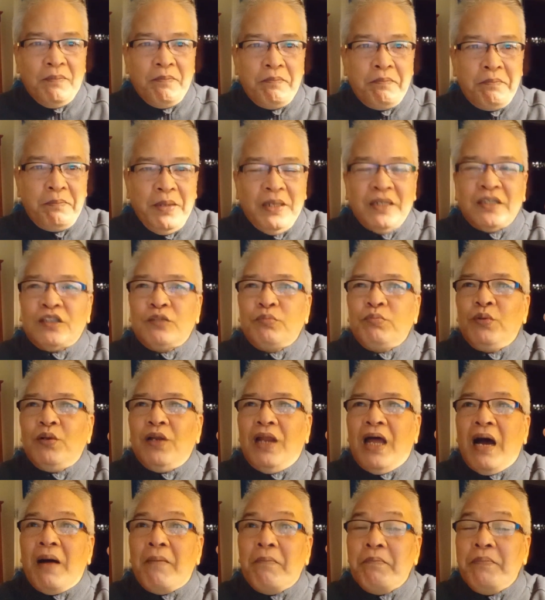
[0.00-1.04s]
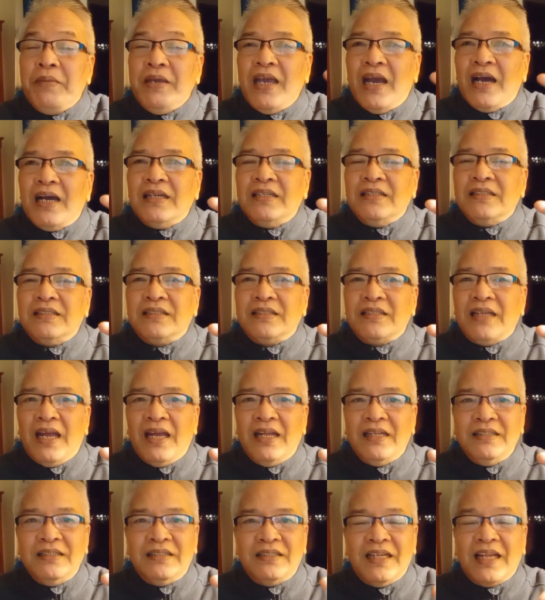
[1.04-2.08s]
peaceful ambience
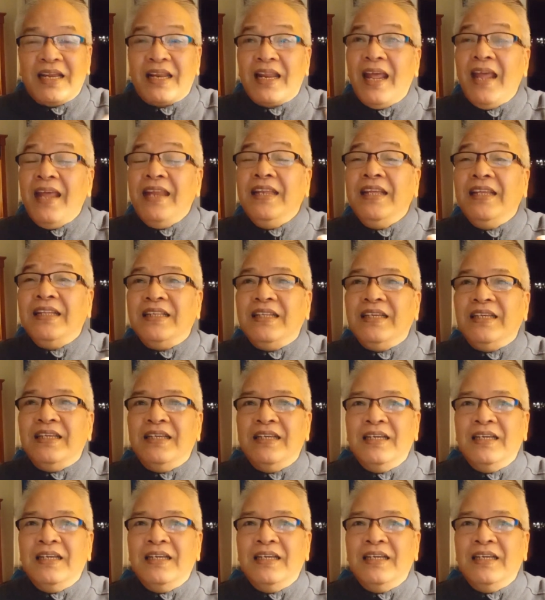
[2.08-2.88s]
and serenity.